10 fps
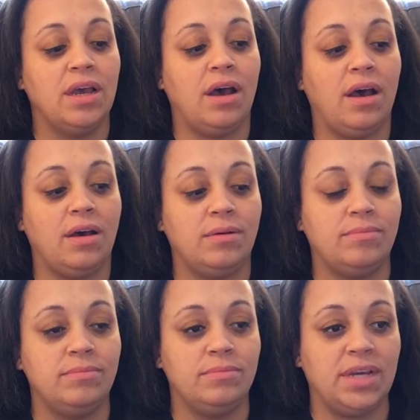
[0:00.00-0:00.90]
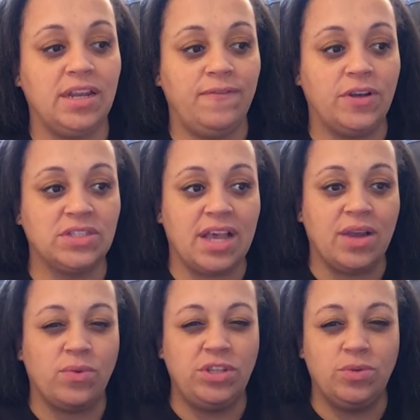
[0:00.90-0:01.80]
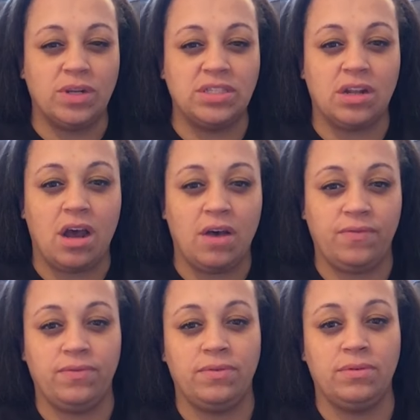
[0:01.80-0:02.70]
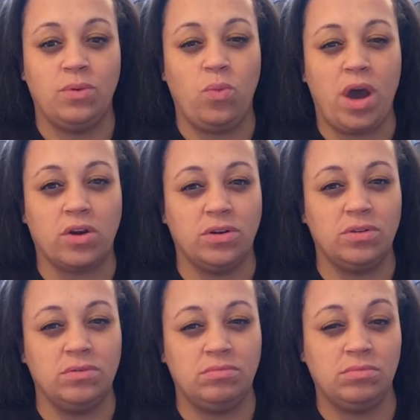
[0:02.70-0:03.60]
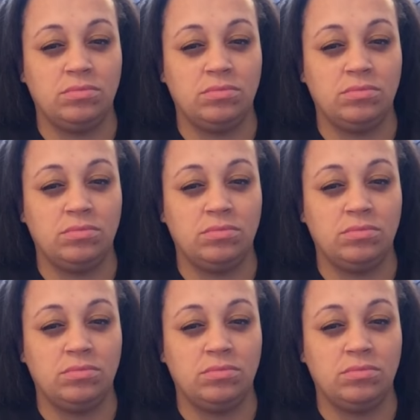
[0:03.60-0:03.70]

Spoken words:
And it feels like when you rinse it off, water